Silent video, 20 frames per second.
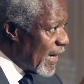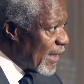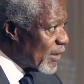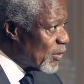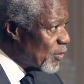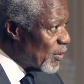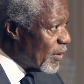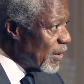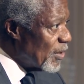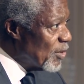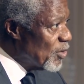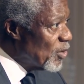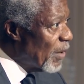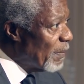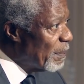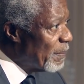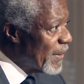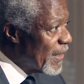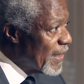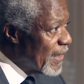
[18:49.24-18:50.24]
actually
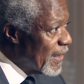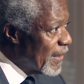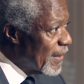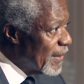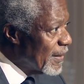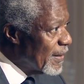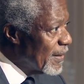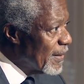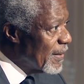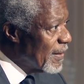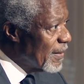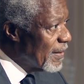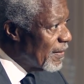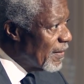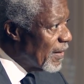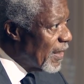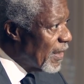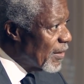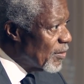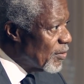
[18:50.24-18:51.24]
jumping in
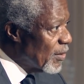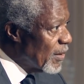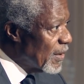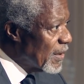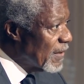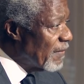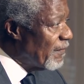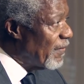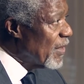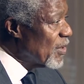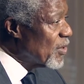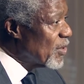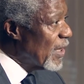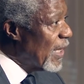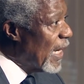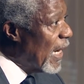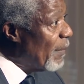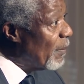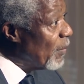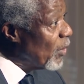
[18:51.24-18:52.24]
to
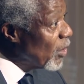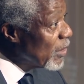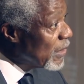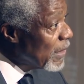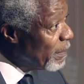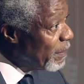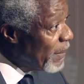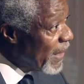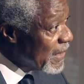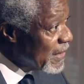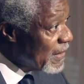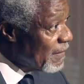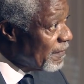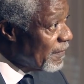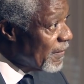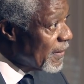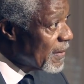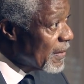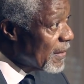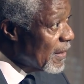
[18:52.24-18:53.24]
intervention. I'm not a
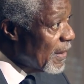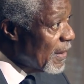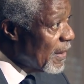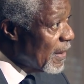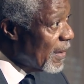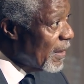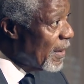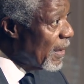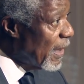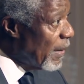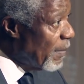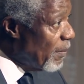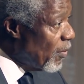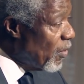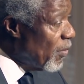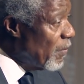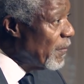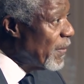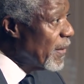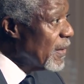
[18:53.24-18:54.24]
pacifist. There are
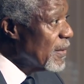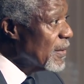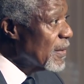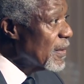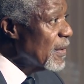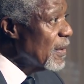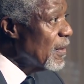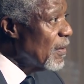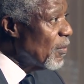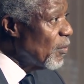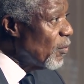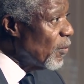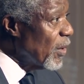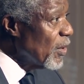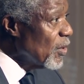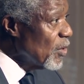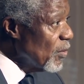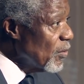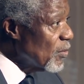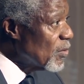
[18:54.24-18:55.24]
moments
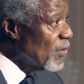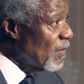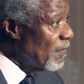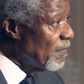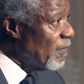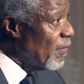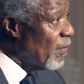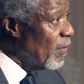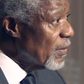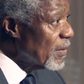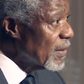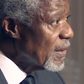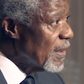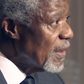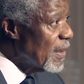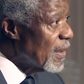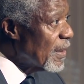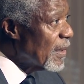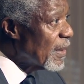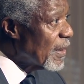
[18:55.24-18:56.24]
when use of force
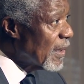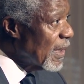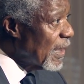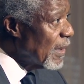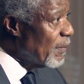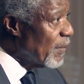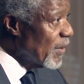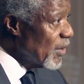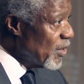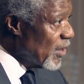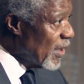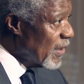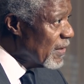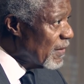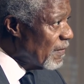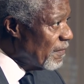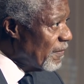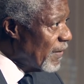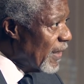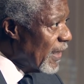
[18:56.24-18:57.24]
can be
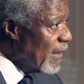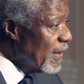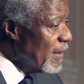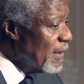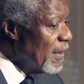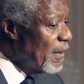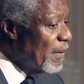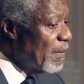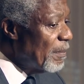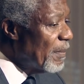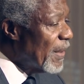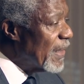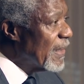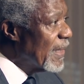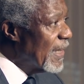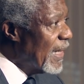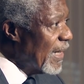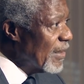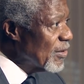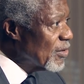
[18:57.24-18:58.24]
justified, but
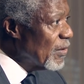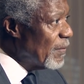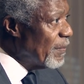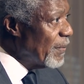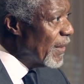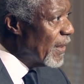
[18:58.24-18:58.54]
it has to